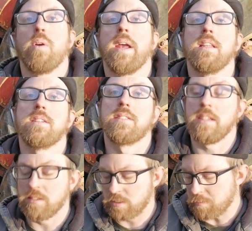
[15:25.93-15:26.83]
regular
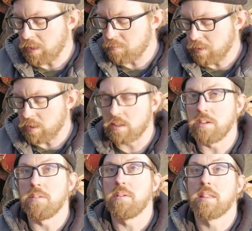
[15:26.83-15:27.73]
seals. You might even be able to
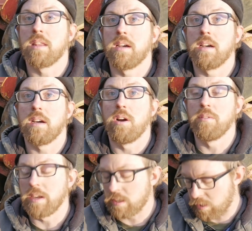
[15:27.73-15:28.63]
do it with O-ring